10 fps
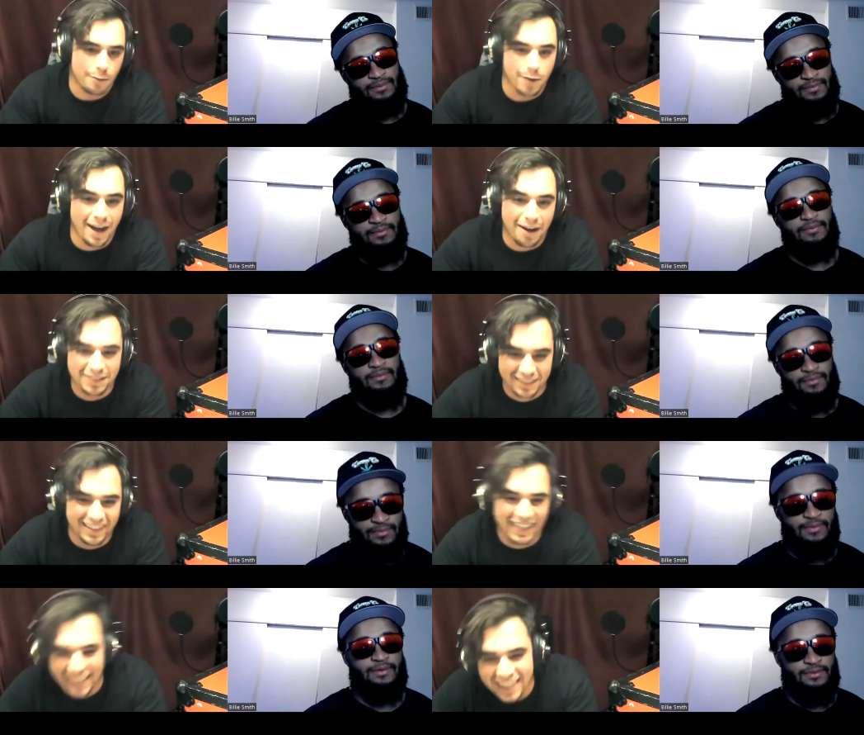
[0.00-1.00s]
Speaker 1: when I was
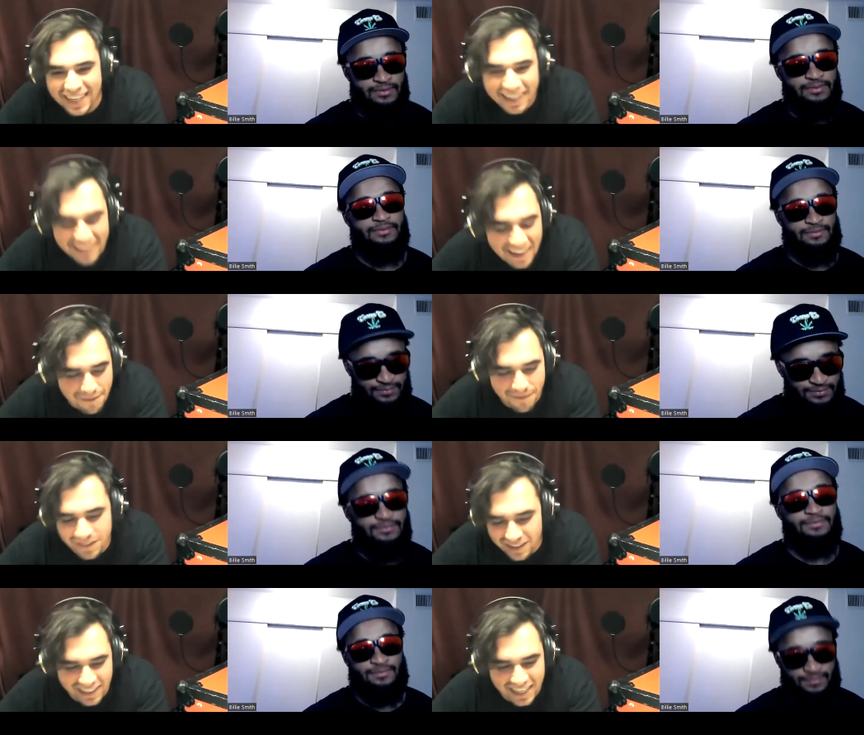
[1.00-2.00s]
like like
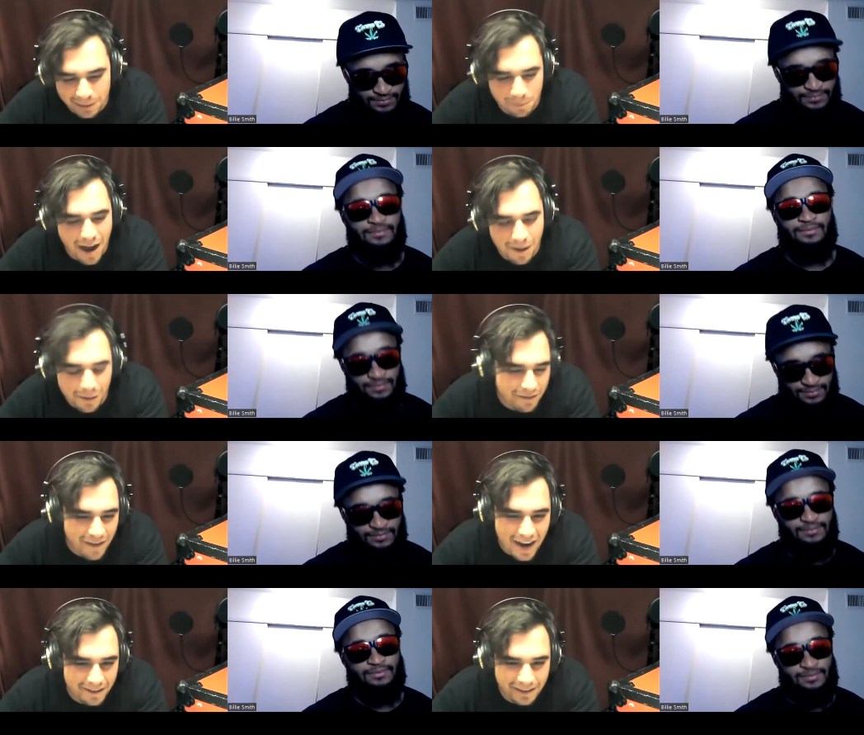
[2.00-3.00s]
six, probably five
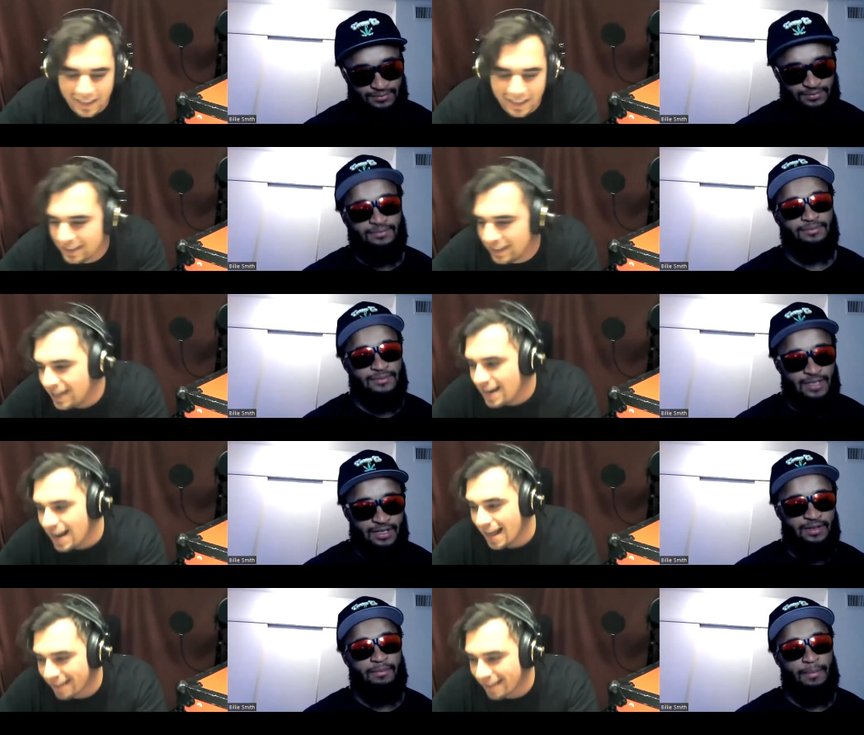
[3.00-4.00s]
or six. Yeah.
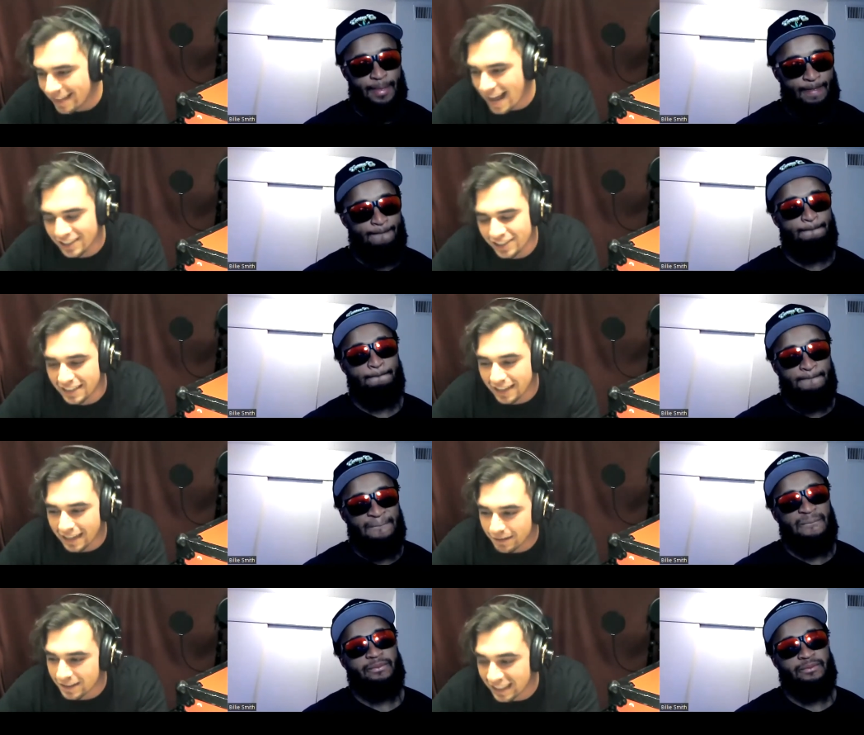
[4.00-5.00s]
And like that shit, like
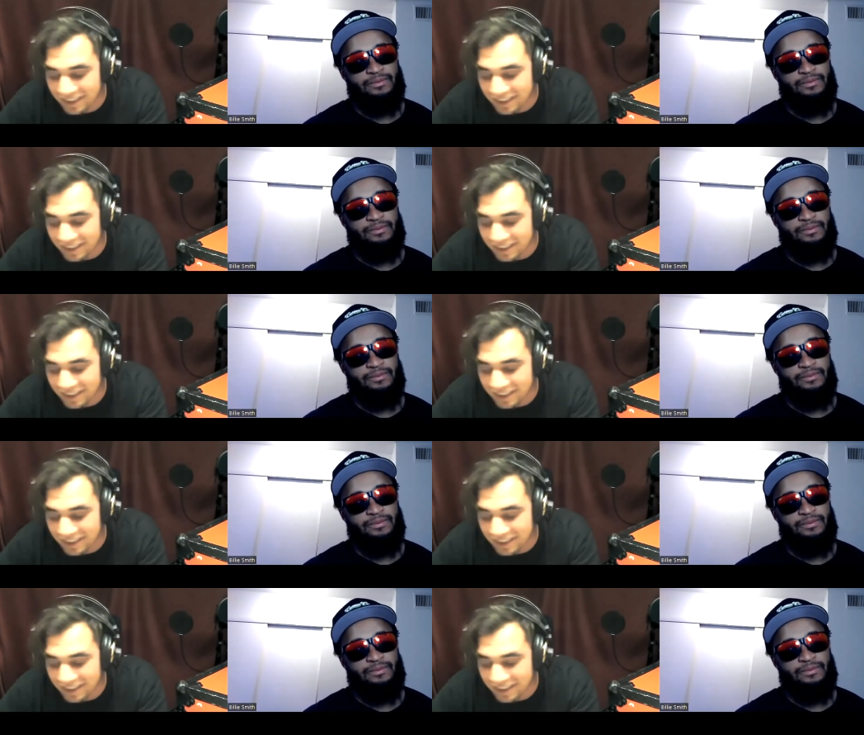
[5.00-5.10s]
like